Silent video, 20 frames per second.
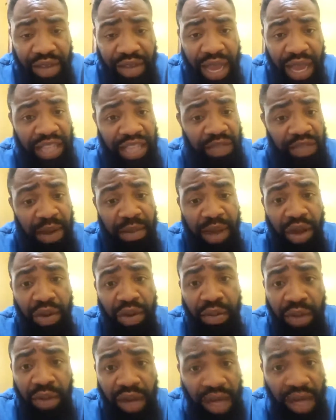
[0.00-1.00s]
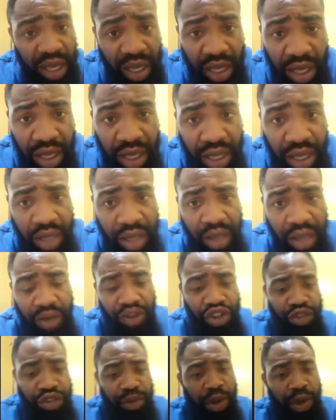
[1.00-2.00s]
I spend my own money,
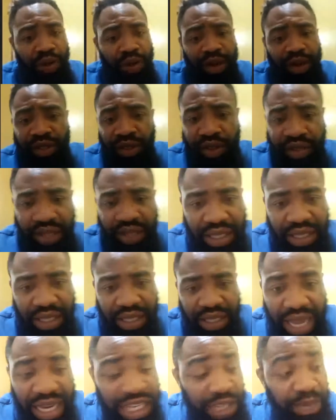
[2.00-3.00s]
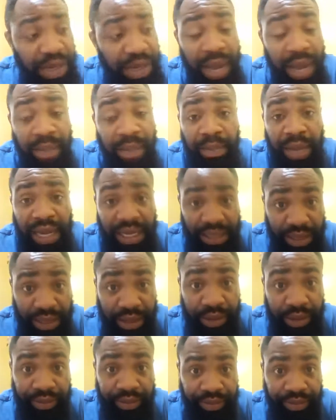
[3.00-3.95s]
use my own resources, and it's been amazing.